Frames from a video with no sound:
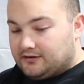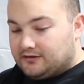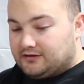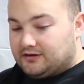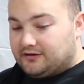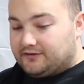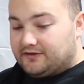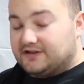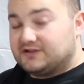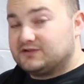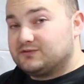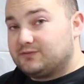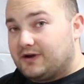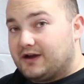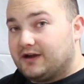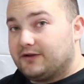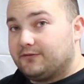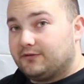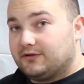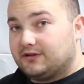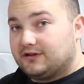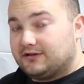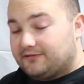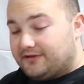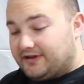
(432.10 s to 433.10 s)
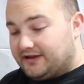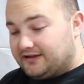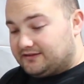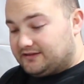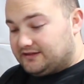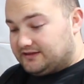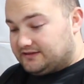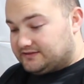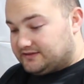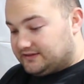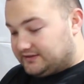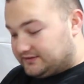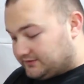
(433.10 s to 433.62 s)
Now that's why I really like
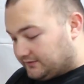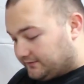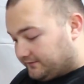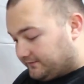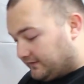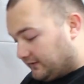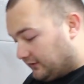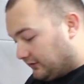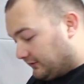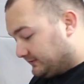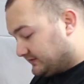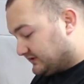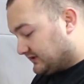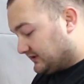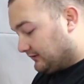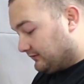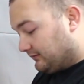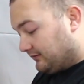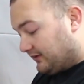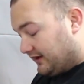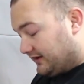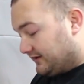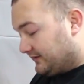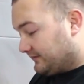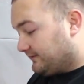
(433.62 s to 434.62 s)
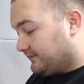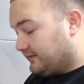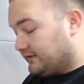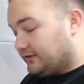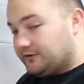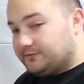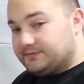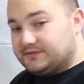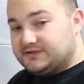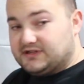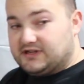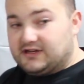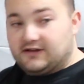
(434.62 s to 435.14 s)
these. These are Phillips, and a lot of
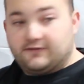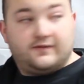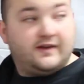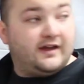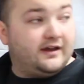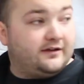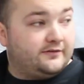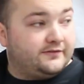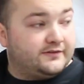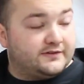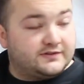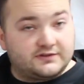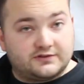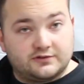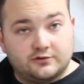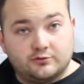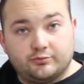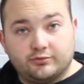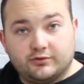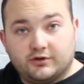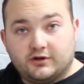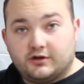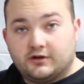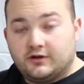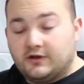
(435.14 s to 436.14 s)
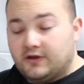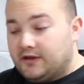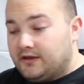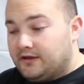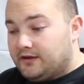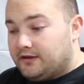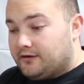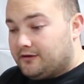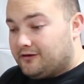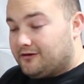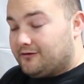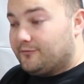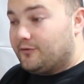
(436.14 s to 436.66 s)
Phillips that I've had on the Supra
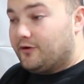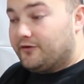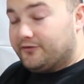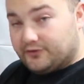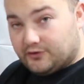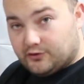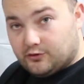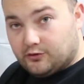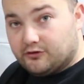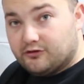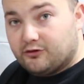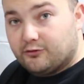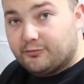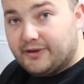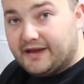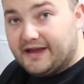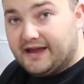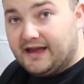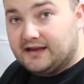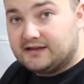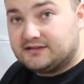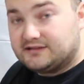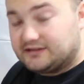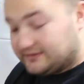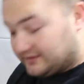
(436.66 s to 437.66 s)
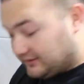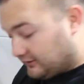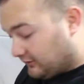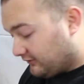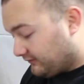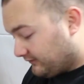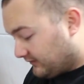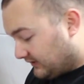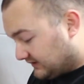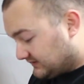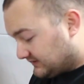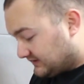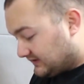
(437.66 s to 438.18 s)
um, on the coil packs that they are
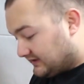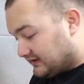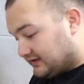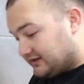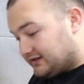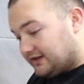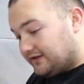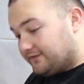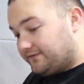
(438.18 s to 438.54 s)
rusted in.